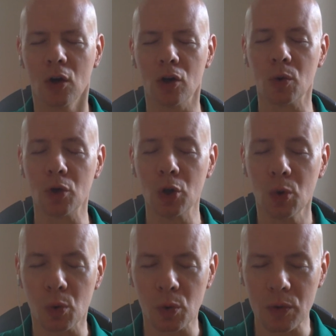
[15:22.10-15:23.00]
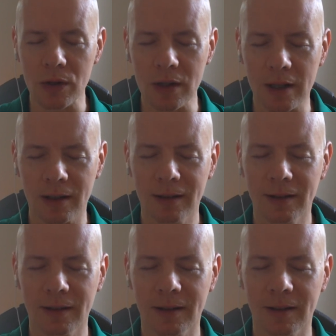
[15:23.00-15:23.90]
you use
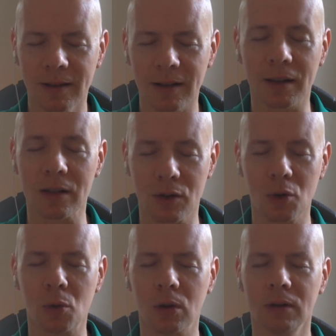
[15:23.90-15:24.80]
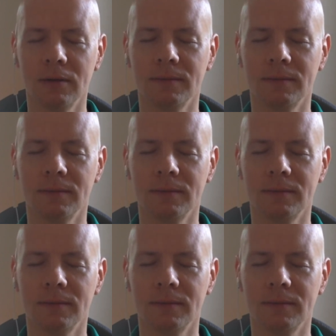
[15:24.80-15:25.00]
this tool.